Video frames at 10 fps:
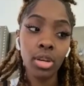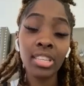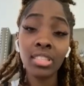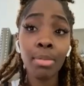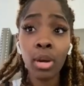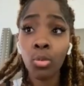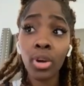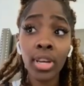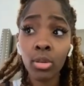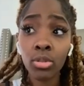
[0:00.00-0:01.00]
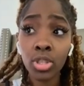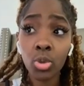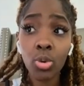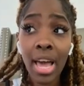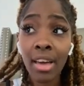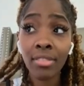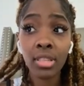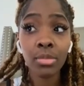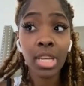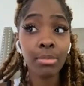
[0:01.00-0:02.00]
it doesn't matter what illness you have,
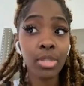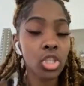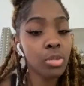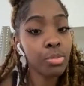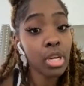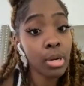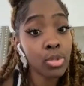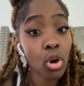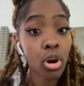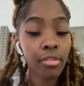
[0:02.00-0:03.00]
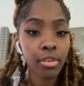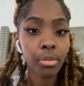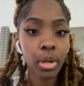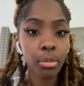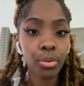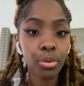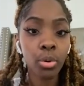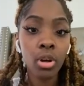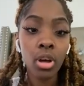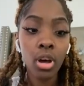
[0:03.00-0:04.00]
sometimes it just becomes hard for people
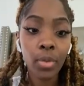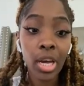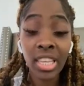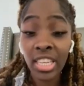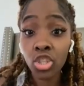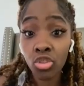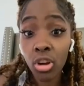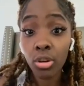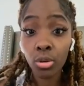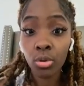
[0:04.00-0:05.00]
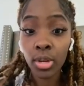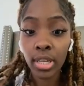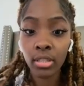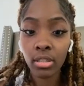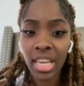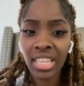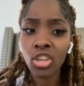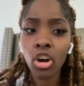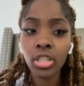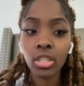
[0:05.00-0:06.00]
and they struggle and it's
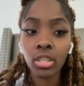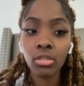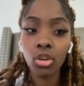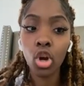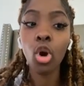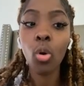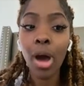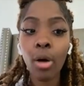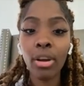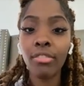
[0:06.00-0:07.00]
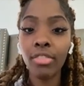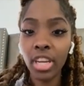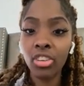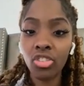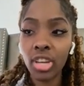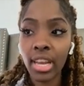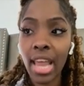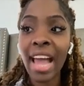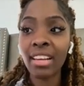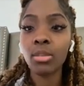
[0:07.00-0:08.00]
hard to go out and reach and ask